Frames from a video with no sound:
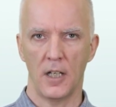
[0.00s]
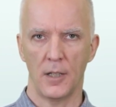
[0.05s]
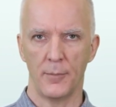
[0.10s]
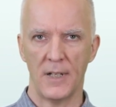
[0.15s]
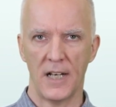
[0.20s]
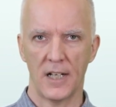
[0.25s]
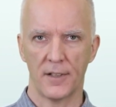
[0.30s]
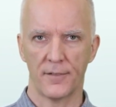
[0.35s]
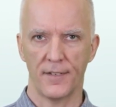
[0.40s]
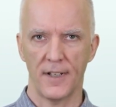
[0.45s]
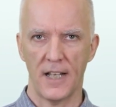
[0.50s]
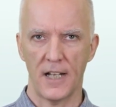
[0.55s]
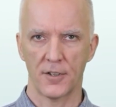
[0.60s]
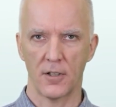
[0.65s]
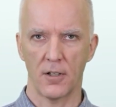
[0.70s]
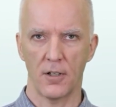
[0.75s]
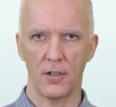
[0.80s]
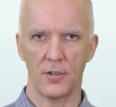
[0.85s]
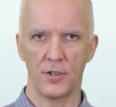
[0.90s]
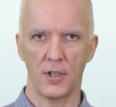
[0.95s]
Automatic
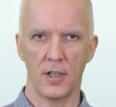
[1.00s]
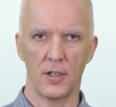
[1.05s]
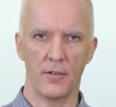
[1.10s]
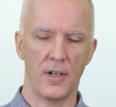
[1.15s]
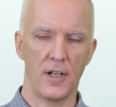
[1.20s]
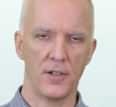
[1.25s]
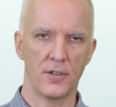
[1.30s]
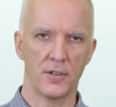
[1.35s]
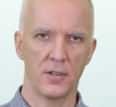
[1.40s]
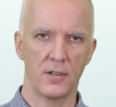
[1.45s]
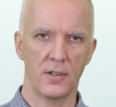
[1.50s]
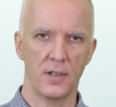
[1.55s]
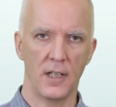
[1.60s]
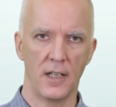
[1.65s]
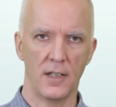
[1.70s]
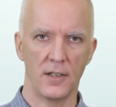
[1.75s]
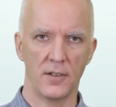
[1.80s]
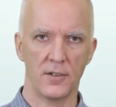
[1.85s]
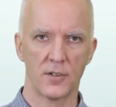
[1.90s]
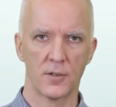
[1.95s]
flashcard
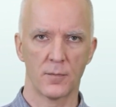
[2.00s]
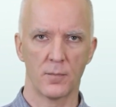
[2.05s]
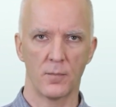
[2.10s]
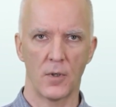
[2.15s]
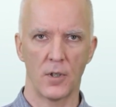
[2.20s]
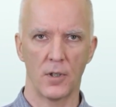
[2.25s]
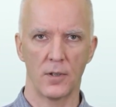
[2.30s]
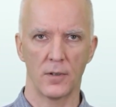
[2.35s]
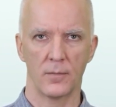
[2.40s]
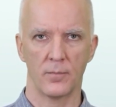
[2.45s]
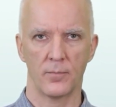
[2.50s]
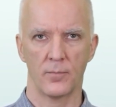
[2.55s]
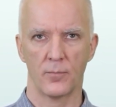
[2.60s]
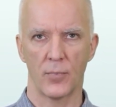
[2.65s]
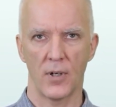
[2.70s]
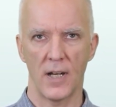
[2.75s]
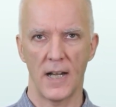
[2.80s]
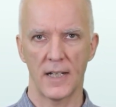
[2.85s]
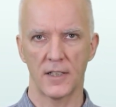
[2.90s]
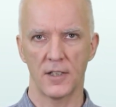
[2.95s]
generation and smart
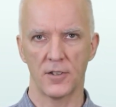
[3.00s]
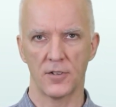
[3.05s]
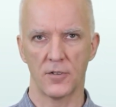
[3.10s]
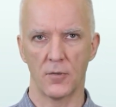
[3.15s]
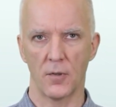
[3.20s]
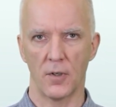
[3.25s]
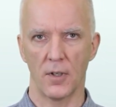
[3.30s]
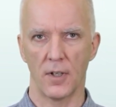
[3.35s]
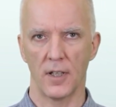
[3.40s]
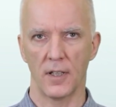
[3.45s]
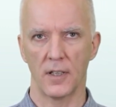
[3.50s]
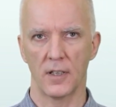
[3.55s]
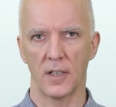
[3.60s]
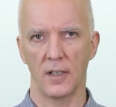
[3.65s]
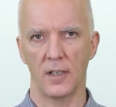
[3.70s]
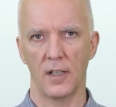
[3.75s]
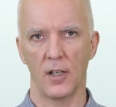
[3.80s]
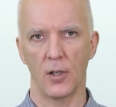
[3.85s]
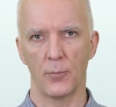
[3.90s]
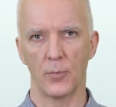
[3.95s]
practice drilling
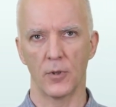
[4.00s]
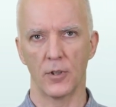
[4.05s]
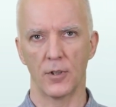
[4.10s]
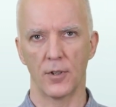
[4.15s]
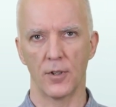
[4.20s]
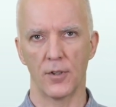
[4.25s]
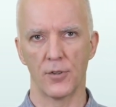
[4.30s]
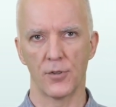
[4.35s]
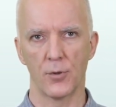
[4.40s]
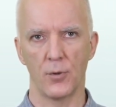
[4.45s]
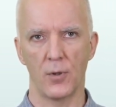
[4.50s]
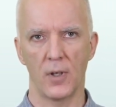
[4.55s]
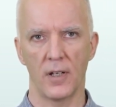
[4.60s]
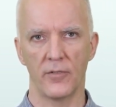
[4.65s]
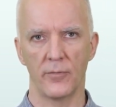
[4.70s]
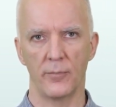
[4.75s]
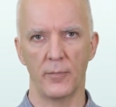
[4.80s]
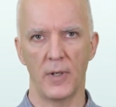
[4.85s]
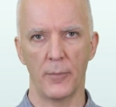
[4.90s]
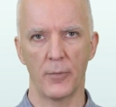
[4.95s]
can help learners who
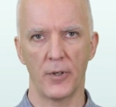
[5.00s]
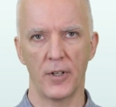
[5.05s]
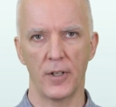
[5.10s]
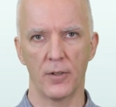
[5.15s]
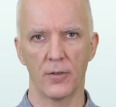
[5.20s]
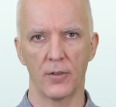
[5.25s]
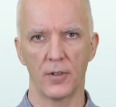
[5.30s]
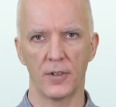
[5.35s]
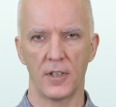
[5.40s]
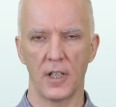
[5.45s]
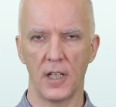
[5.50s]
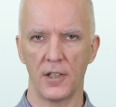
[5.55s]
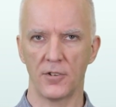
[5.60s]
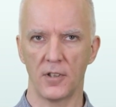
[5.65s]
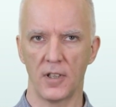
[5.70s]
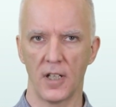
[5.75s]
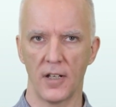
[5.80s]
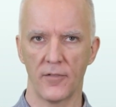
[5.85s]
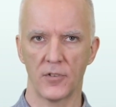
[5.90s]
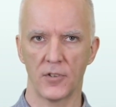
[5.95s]
have memory or
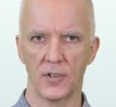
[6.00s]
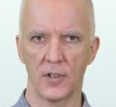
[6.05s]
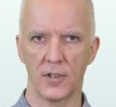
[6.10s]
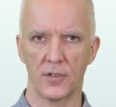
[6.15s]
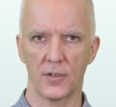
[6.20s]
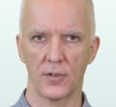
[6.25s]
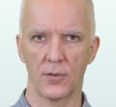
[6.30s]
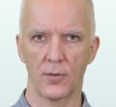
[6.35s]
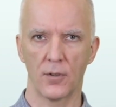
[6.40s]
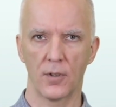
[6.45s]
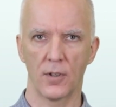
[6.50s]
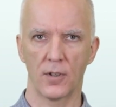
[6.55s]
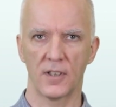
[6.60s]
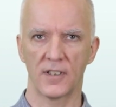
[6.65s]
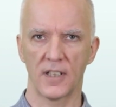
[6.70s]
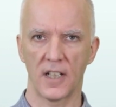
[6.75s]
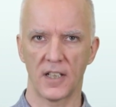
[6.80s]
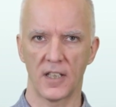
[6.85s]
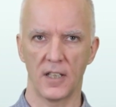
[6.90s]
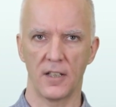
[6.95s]
attention deficits or
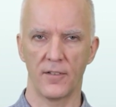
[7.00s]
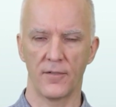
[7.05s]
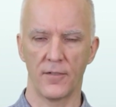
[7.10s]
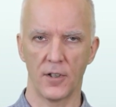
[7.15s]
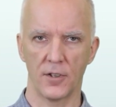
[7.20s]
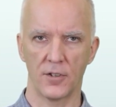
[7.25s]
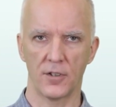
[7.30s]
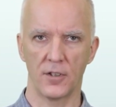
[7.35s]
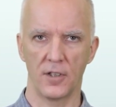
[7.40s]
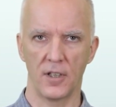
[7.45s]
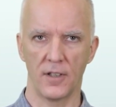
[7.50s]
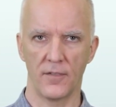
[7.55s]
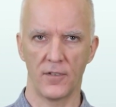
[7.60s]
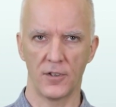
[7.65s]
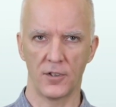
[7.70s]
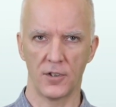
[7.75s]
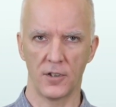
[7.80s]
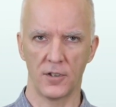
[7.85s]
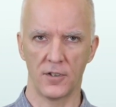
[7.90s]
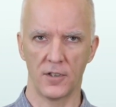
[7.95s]
executive function
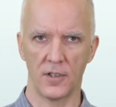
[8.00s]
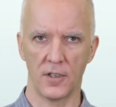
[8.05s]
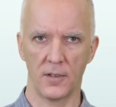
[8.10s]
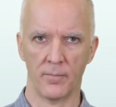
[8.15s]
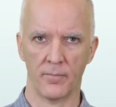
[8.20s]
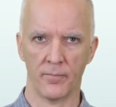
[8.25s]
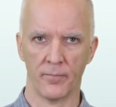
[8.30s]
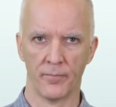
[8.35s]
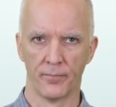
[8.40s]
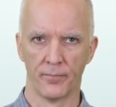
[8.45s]
deficiency.